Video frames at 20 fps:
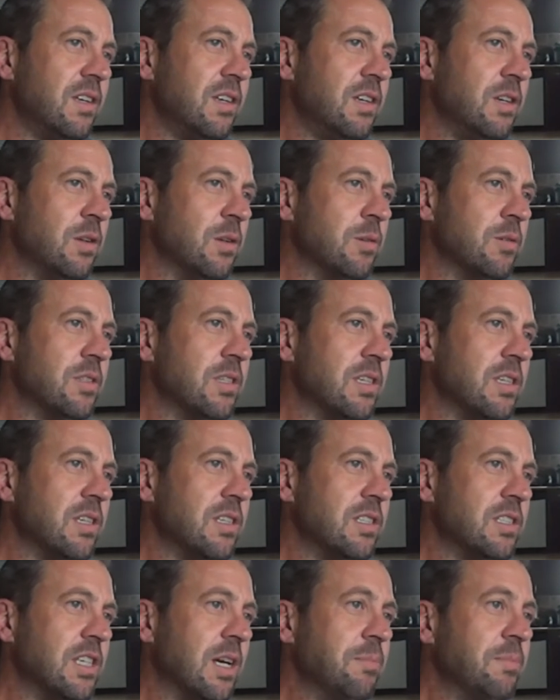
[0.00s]
You know, th-
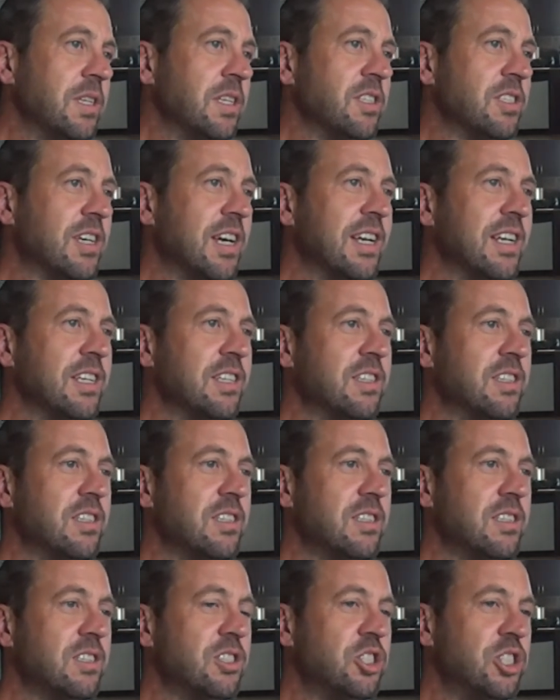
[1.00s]
something's got to
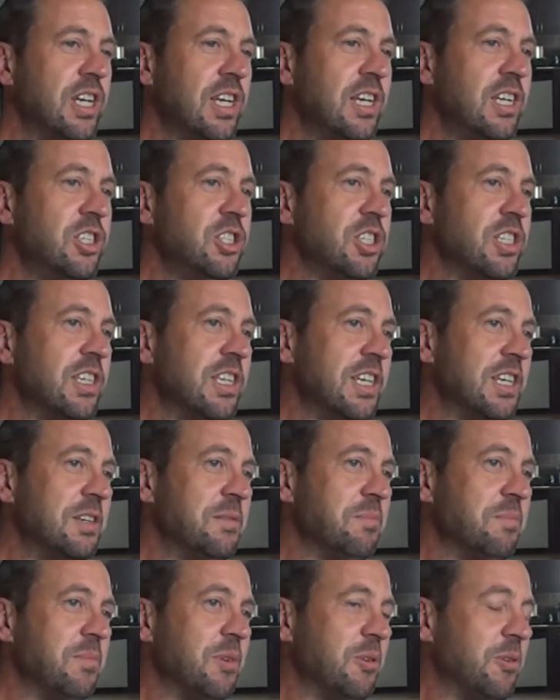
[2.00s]
change in
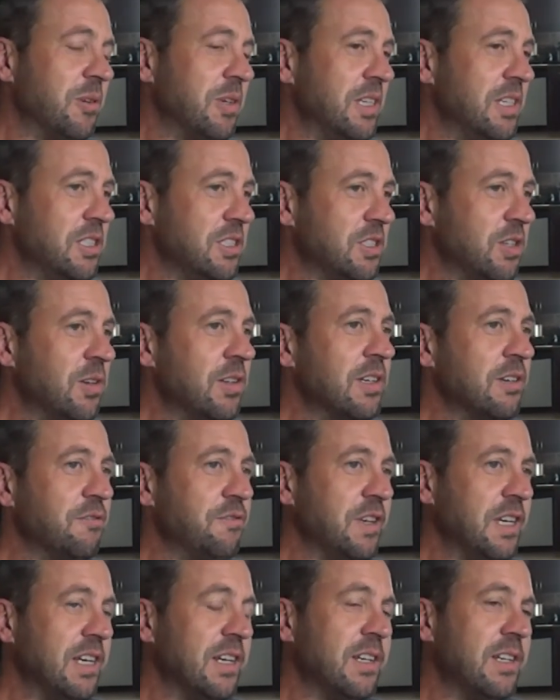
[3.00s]
him, or he's gonna
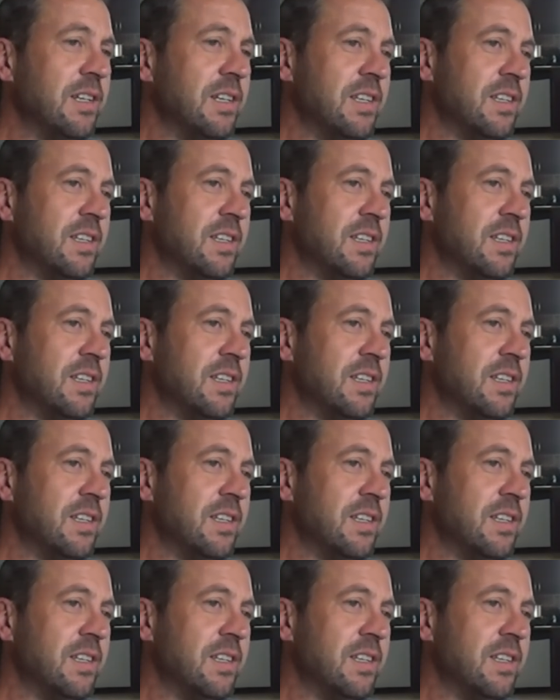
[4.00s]
fail.